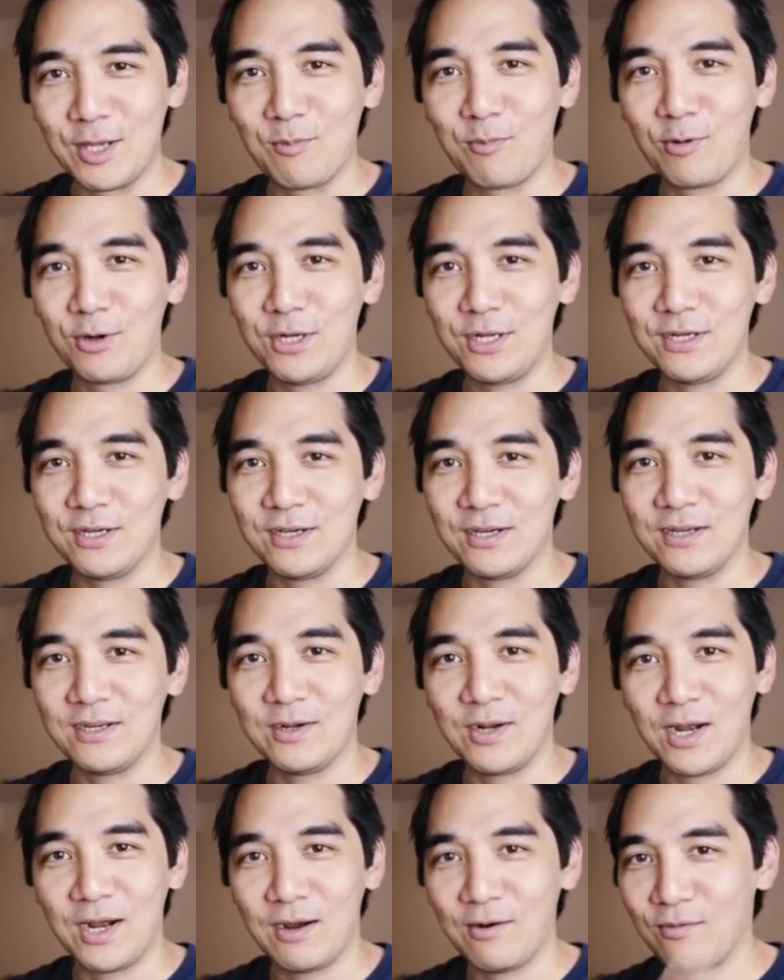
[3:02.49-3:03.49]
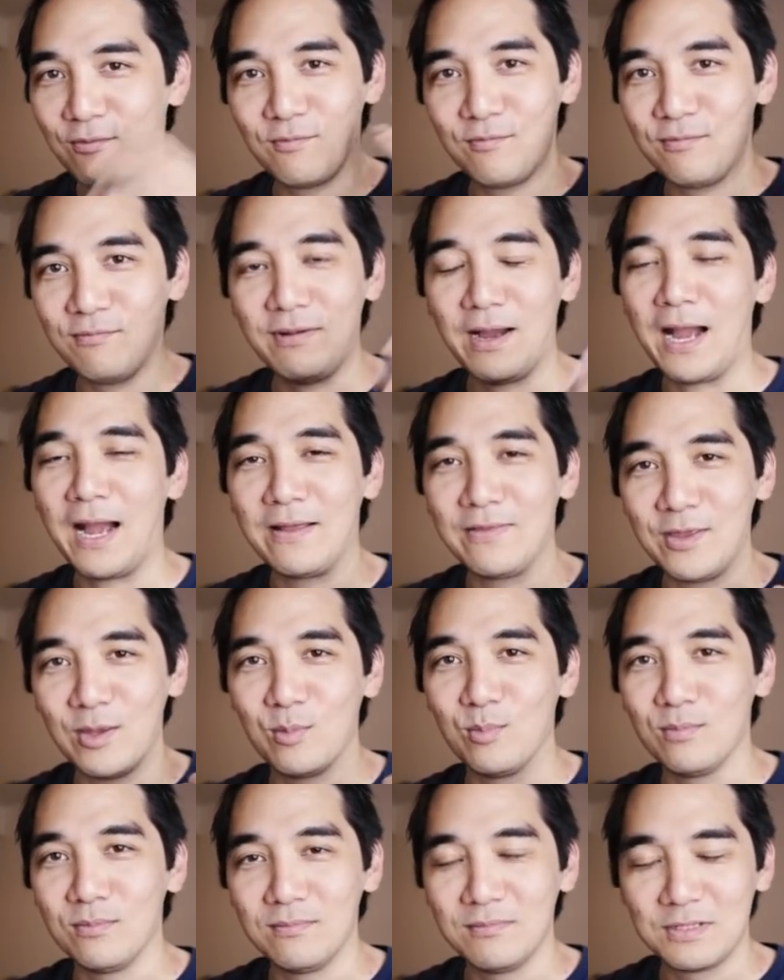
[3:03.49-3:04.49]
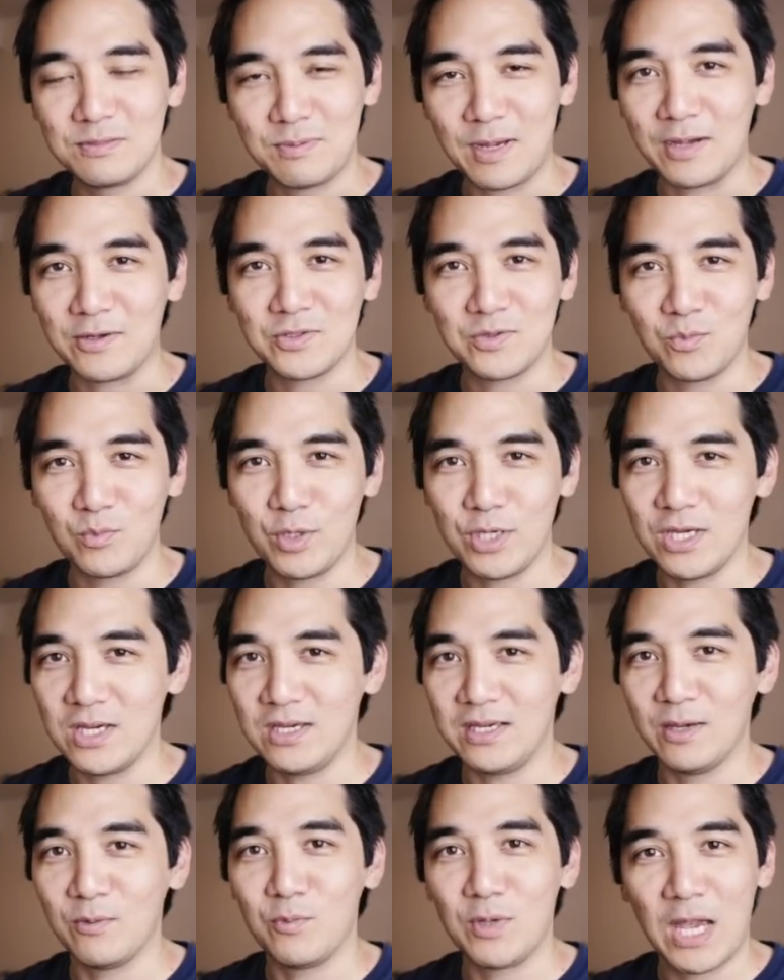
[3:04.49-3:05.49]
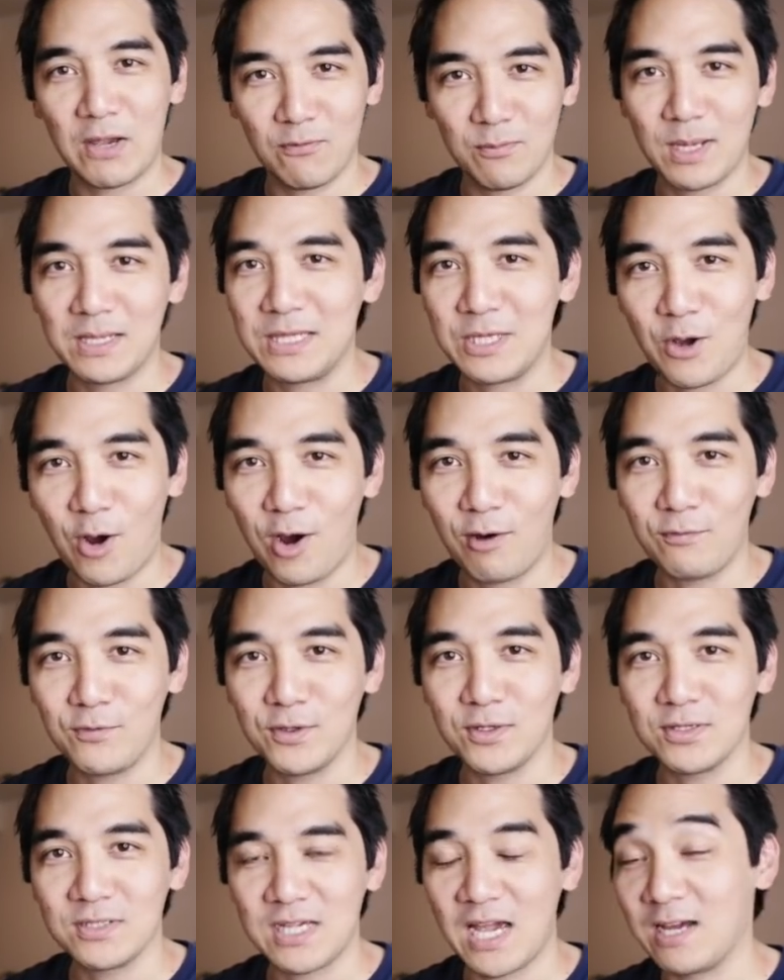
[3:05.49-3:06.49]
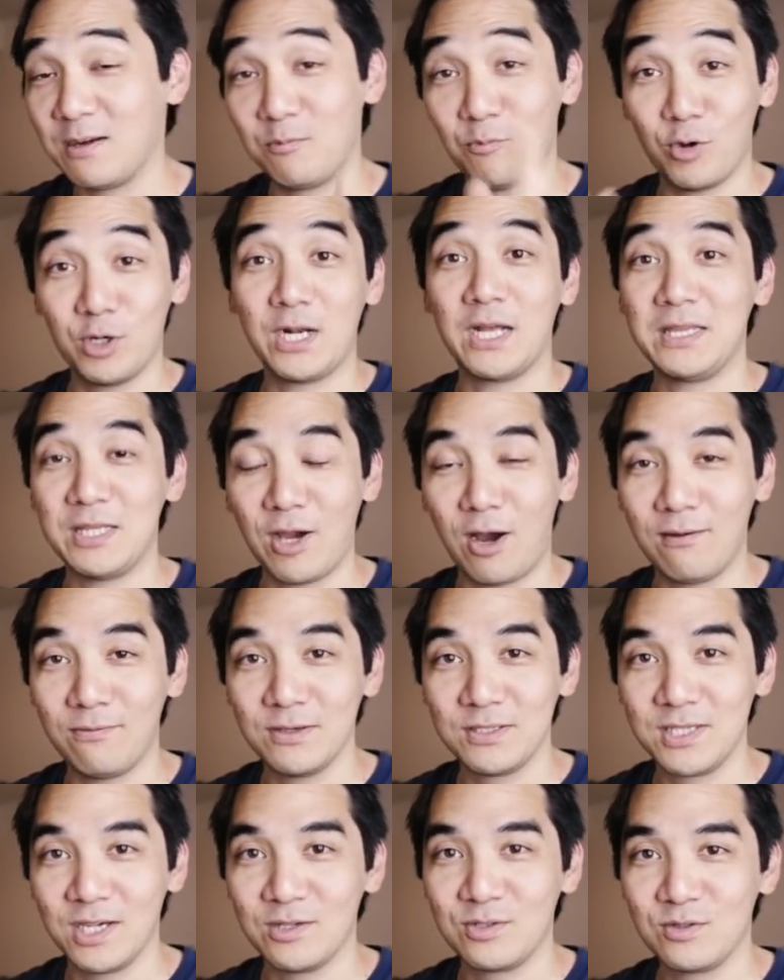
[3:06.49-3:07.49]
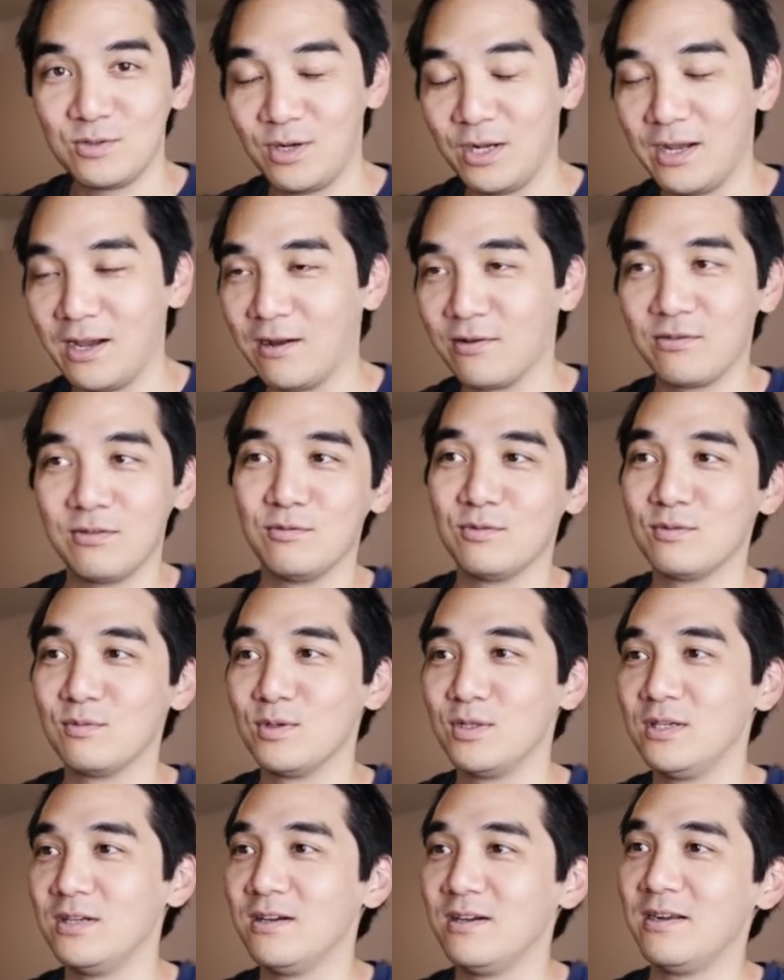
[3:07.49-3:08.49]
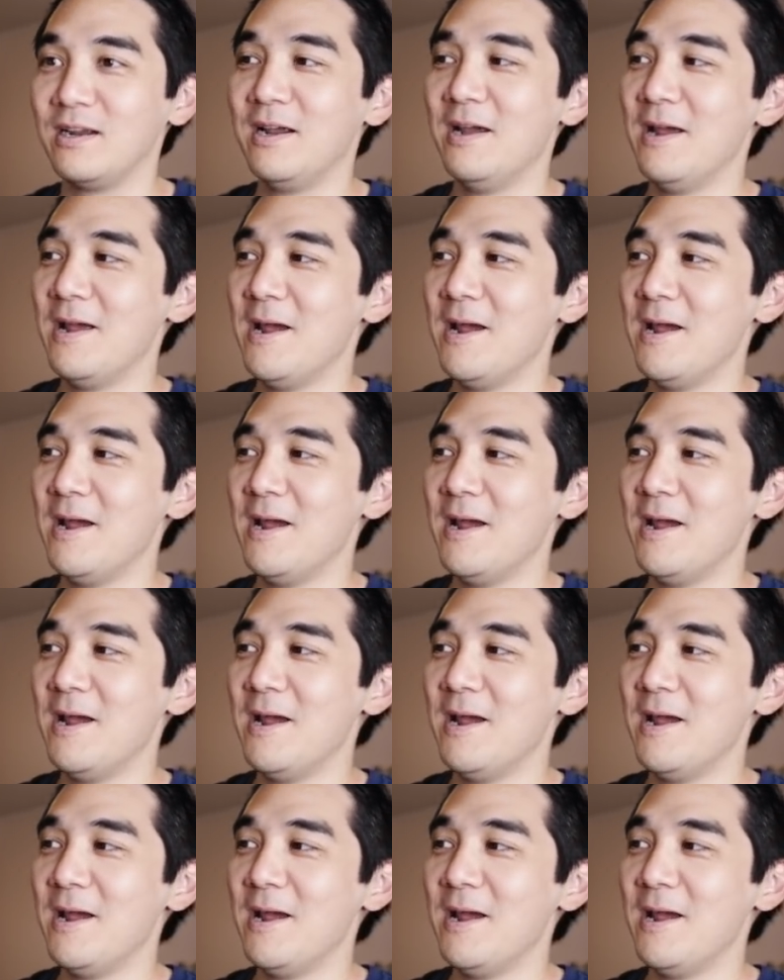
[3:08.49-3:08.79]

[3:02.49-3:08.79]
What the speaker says: They're pretty good. I had them this past week, and we have them at the office. I had one at the office yesterday. Actually, it was really good.